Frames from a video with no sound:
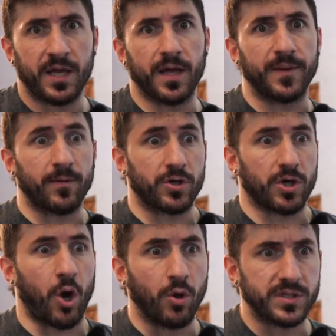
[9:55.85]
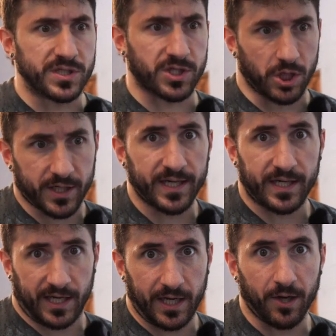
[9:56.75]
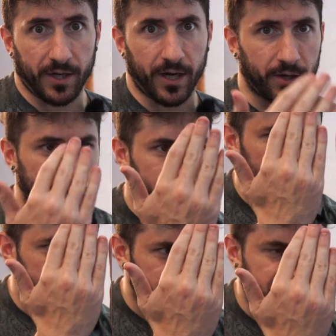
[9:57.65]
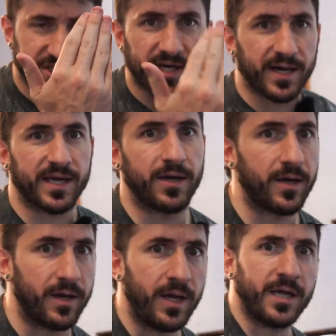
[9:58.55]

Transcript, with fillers: that people are always just looking in here, you know, they, are just stuck here.